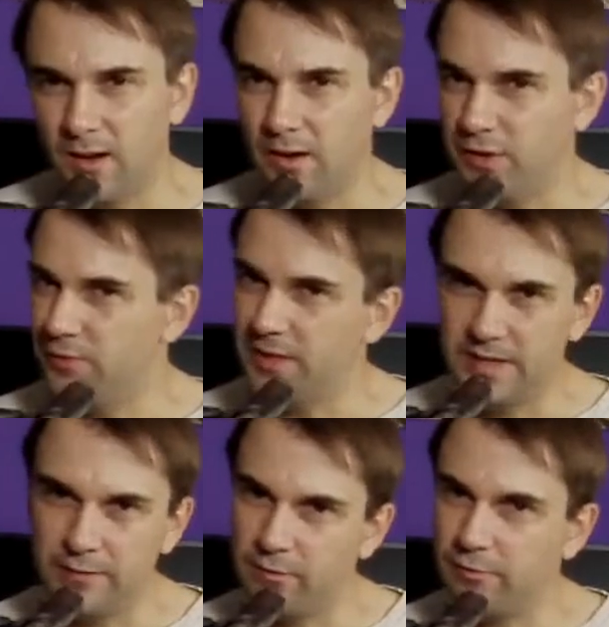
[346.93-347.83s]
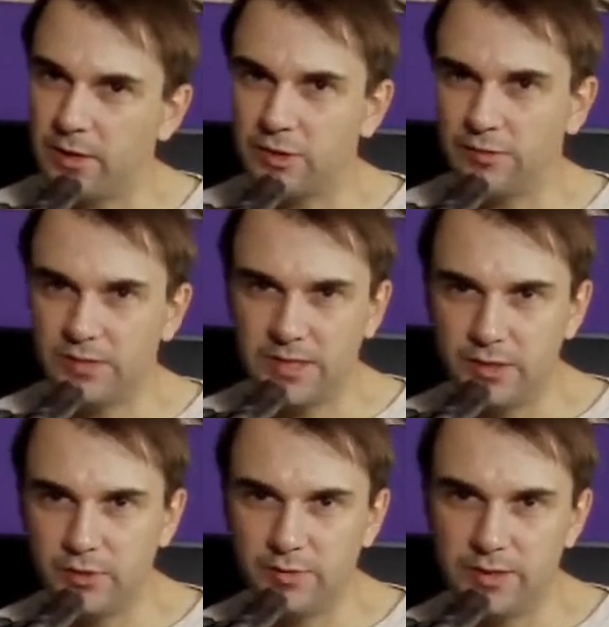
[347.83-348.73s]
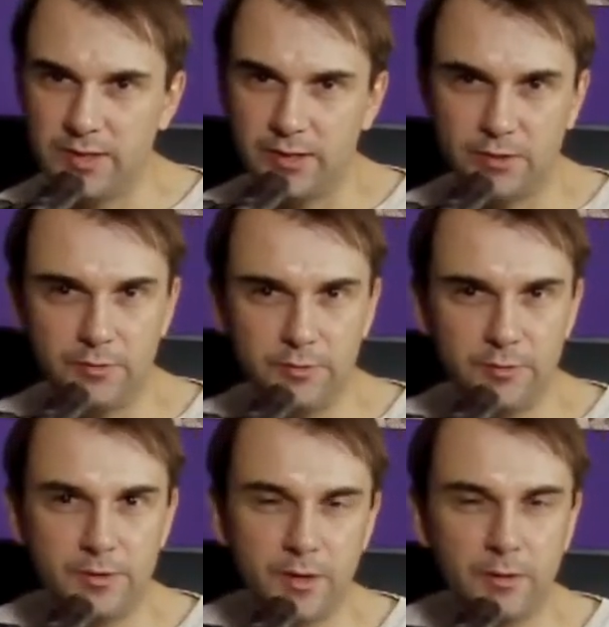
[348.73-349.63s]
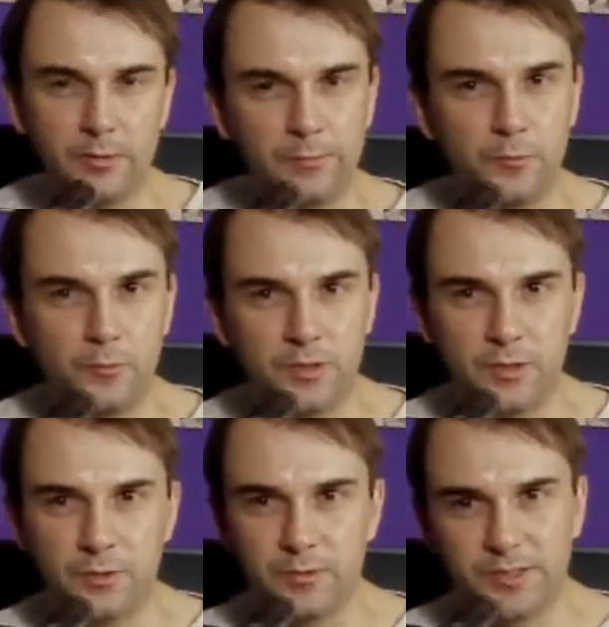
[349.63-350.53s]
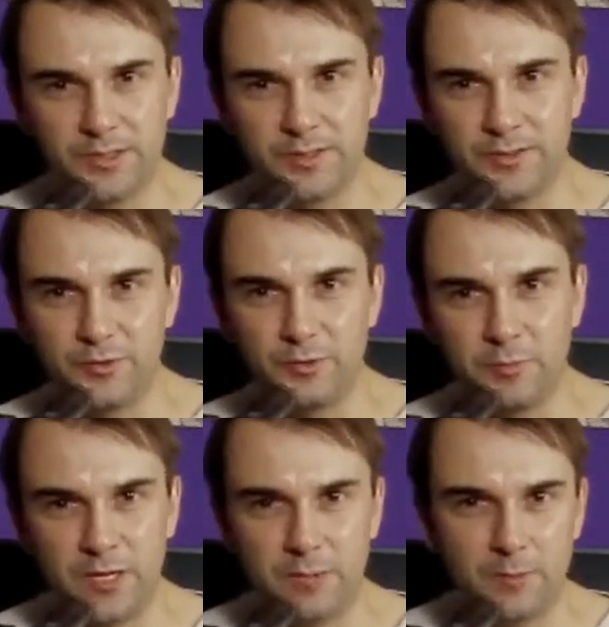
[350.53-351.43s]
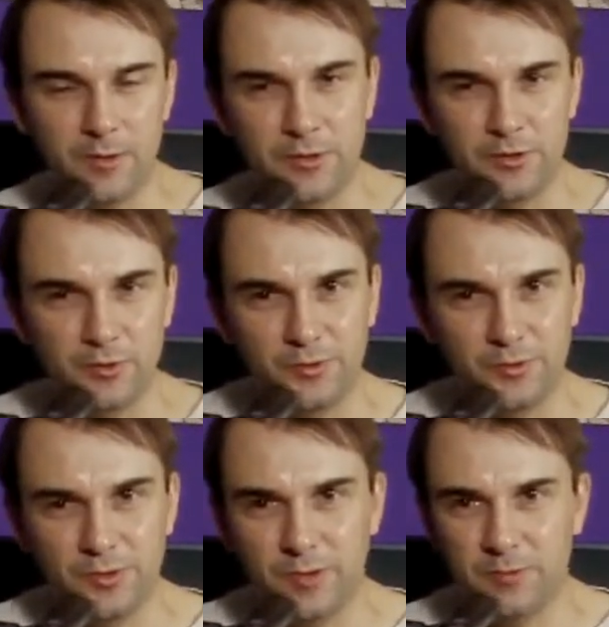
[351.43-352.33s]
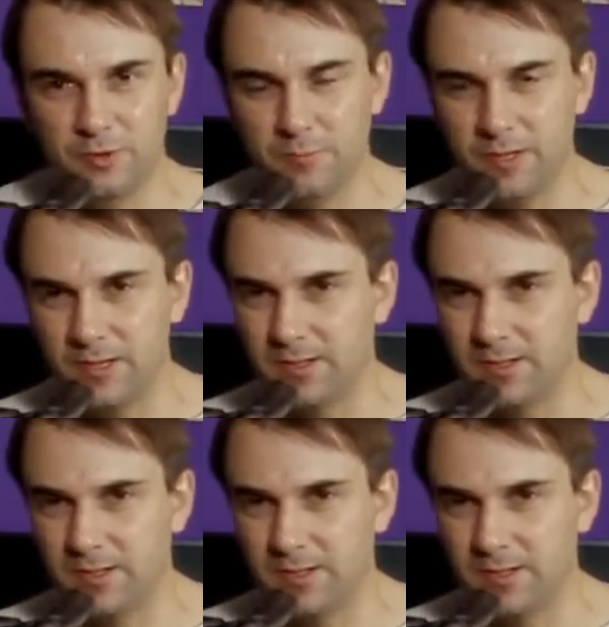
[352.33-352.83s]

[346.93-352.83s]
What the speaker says: You need every fraction of a second you can get, so you can't afford to lose your pick behind your thumb as you're picking.